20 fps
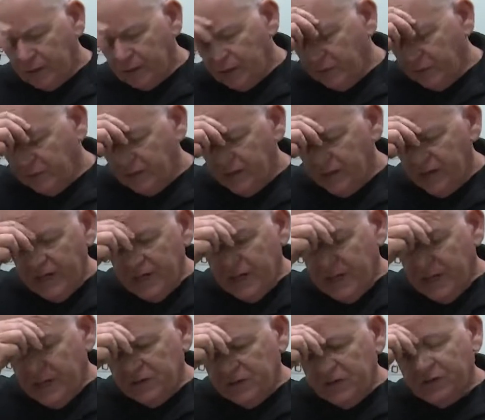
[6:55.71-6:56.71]
else.
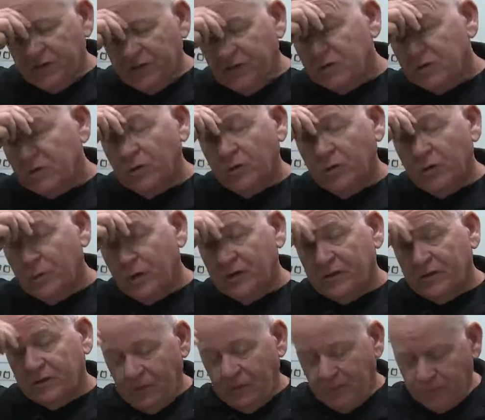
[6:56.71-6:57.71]
It just gets really
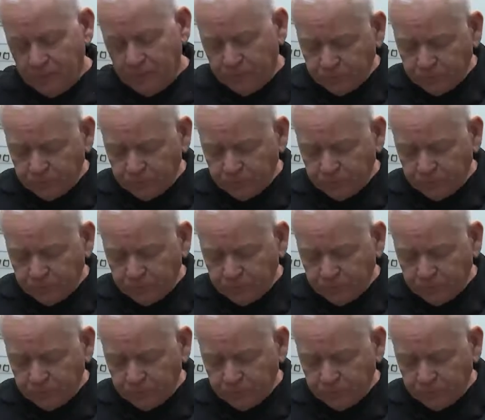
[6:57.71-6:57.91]
messy.